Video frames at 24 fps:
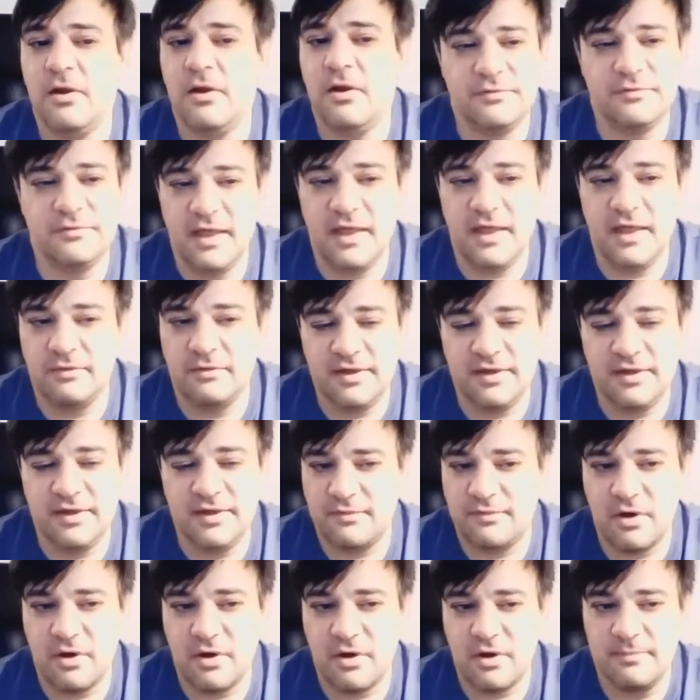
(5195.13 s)
don't
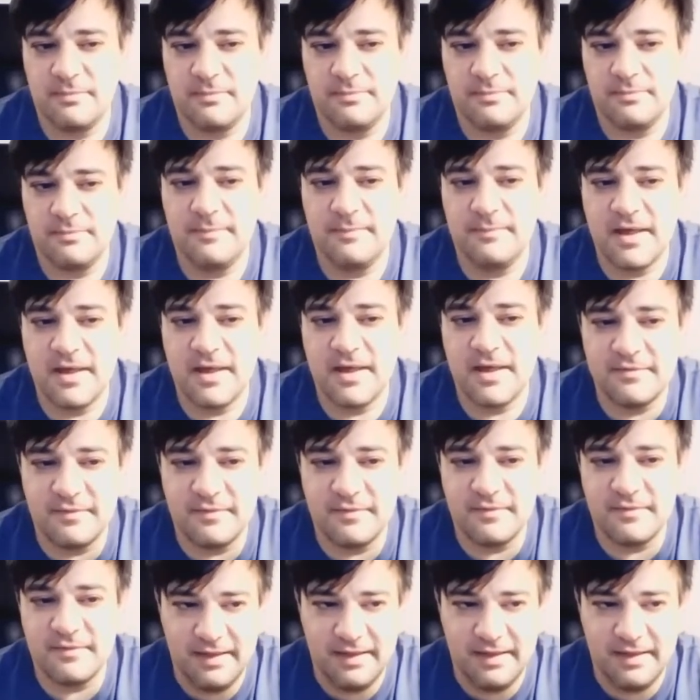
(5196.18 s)
disregard it completely because